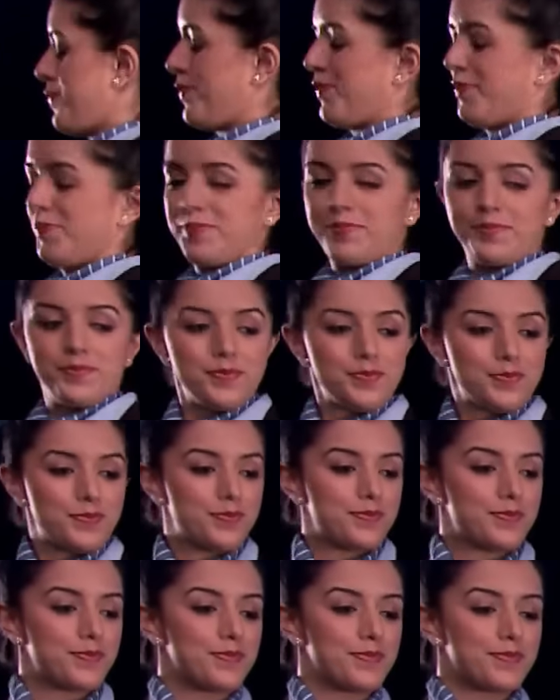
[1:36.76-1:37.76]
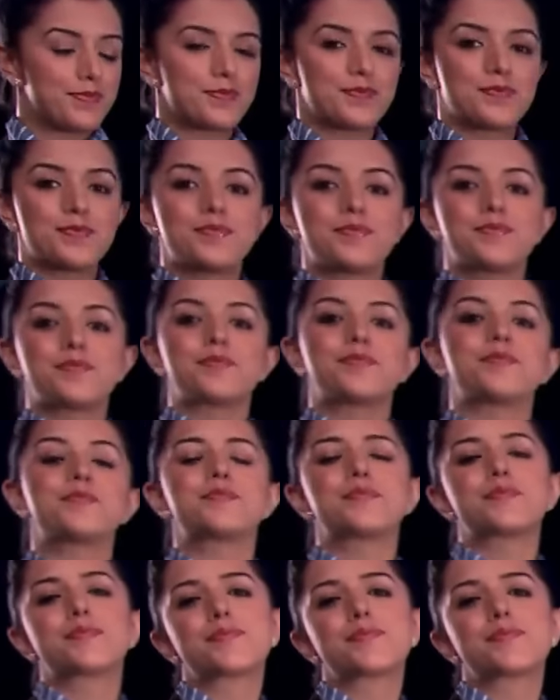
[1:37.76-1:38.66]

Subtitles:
(no one is talking)